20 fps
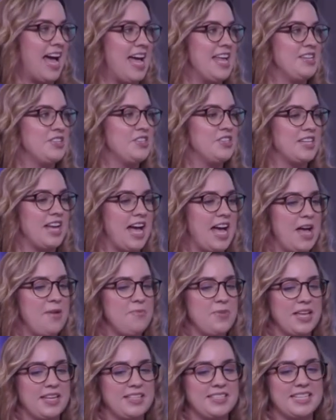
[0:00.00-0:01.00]

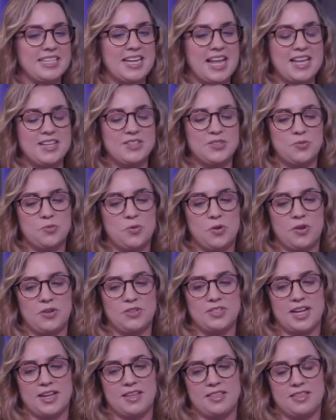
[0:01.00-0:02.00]
And in today's
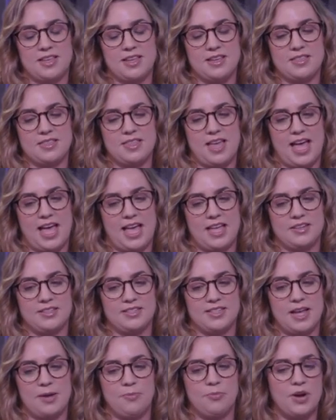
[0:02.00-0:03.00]
world, I think that
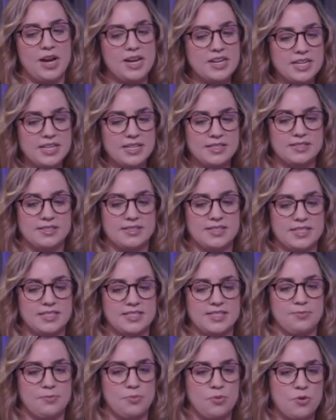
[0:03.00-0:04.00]
branding
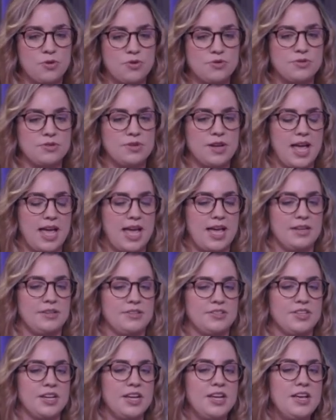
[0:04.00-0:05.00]
is important.
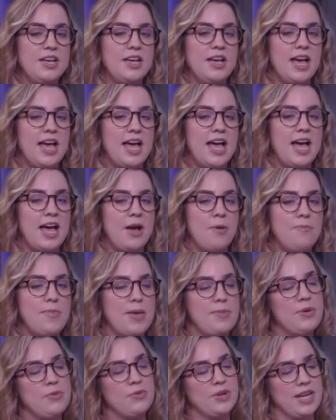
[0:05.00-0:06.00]
And
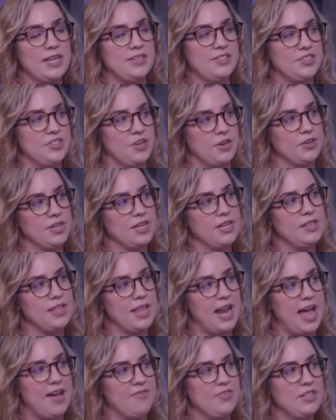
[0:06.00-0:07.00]
maybe when I started,
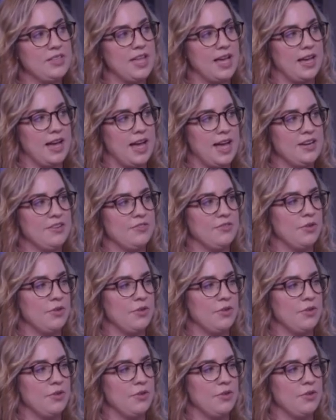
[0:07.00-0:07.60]
that having that kind of